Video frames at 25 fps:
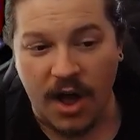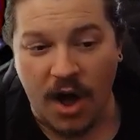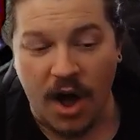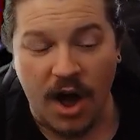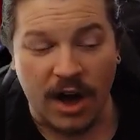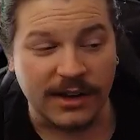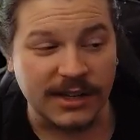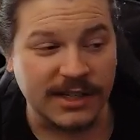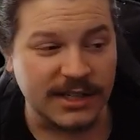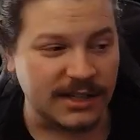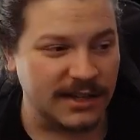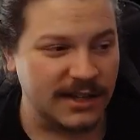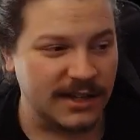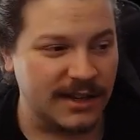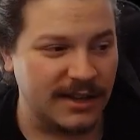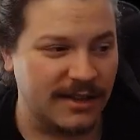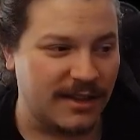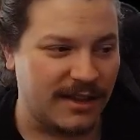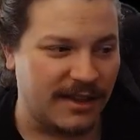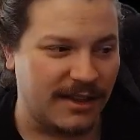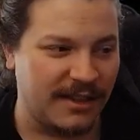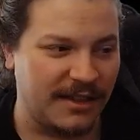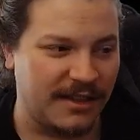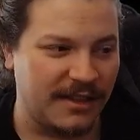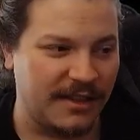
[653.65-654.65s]

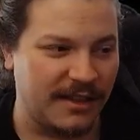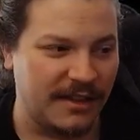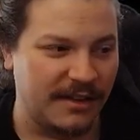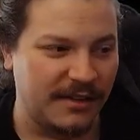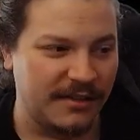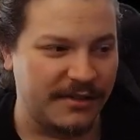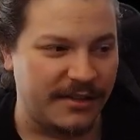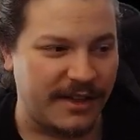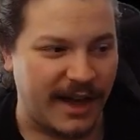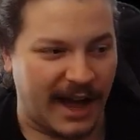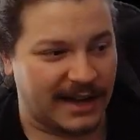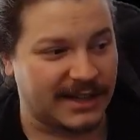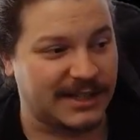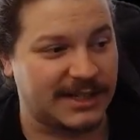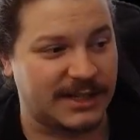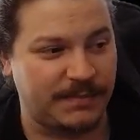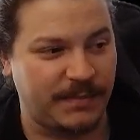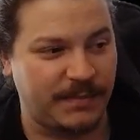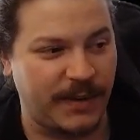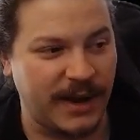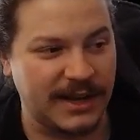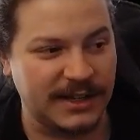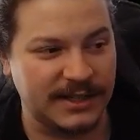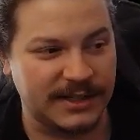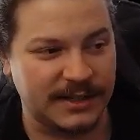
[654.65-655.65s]
Honestly, that
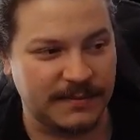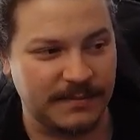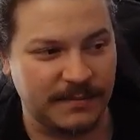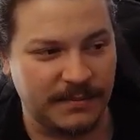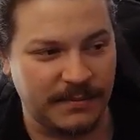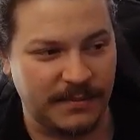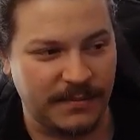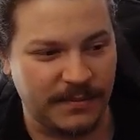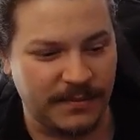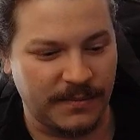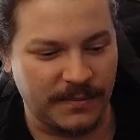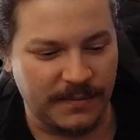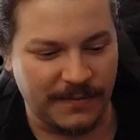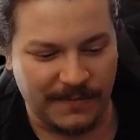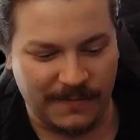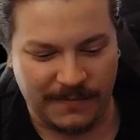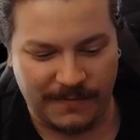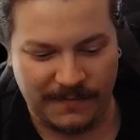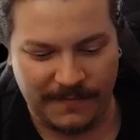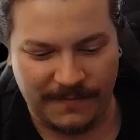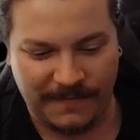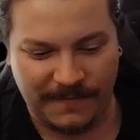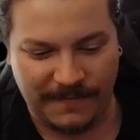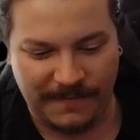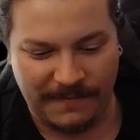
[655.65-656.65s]
space,
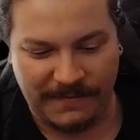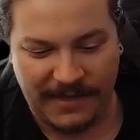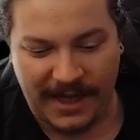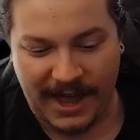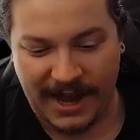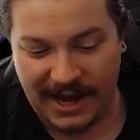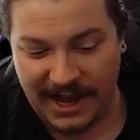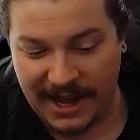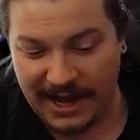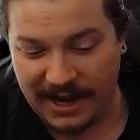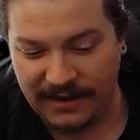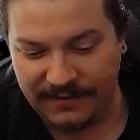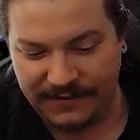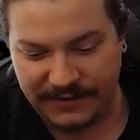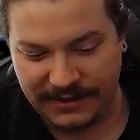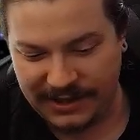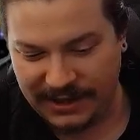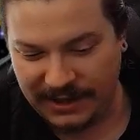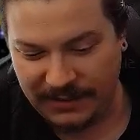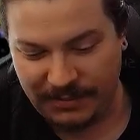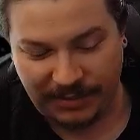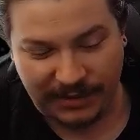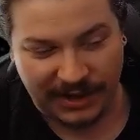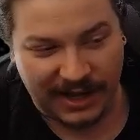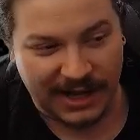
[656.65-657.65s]
that
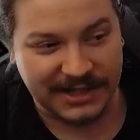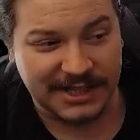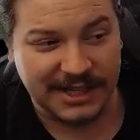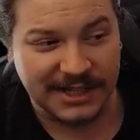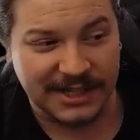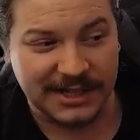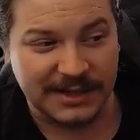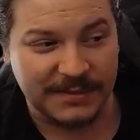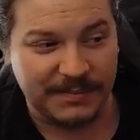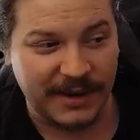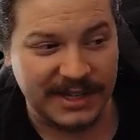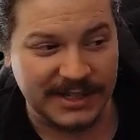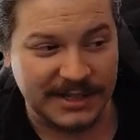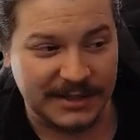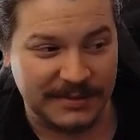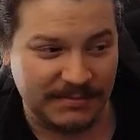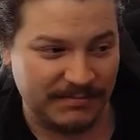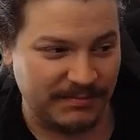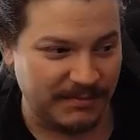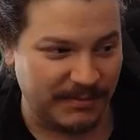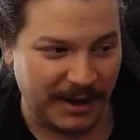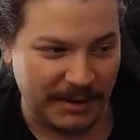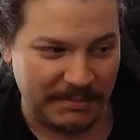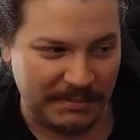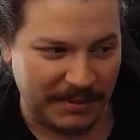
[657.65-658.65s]
NFT Plaza space
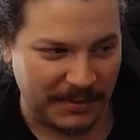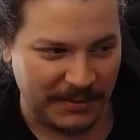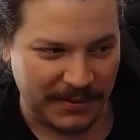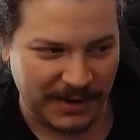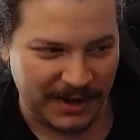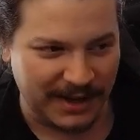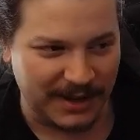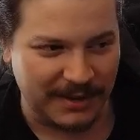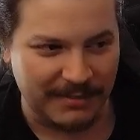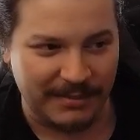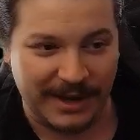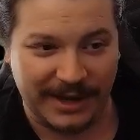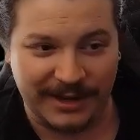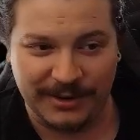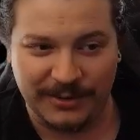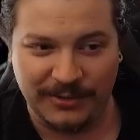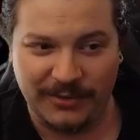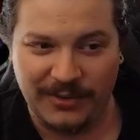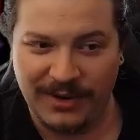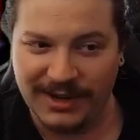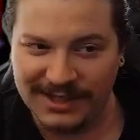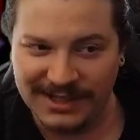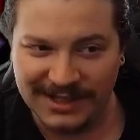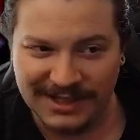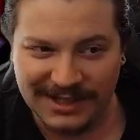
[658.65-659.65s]
might be one of the better
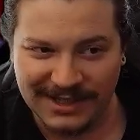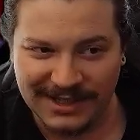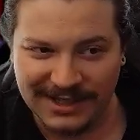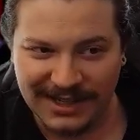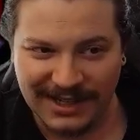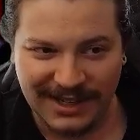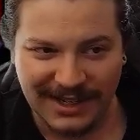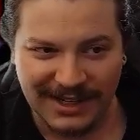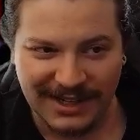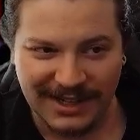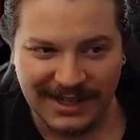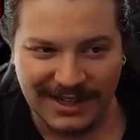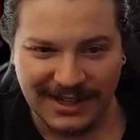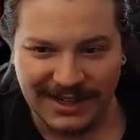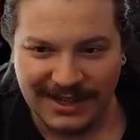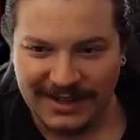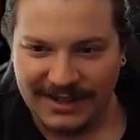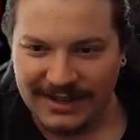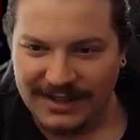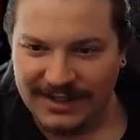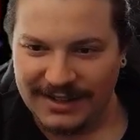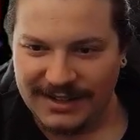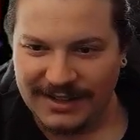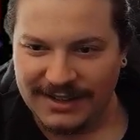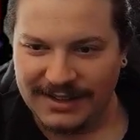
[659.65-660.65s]
ones
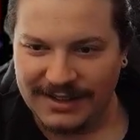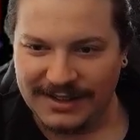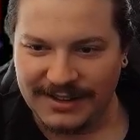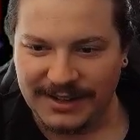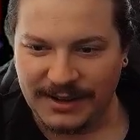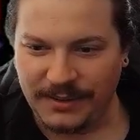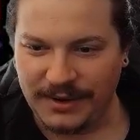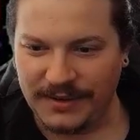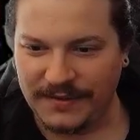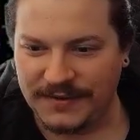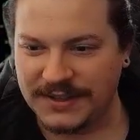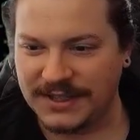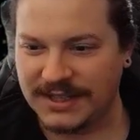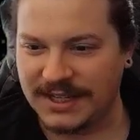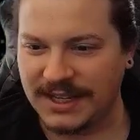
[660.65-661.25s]
that we've